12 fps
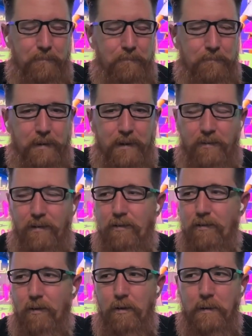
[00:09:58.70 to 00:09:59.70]
But it's
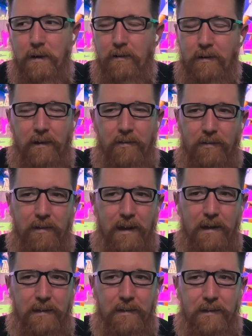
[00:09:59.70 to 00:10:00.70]
this low budget
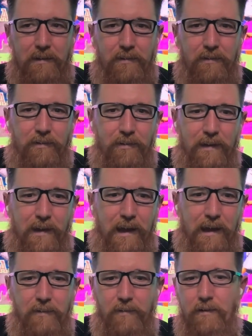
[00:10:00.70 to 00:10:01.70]
aesthetic that just
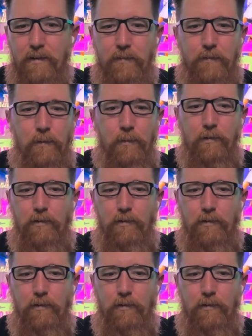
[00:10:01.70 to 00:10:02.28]
adds to the film's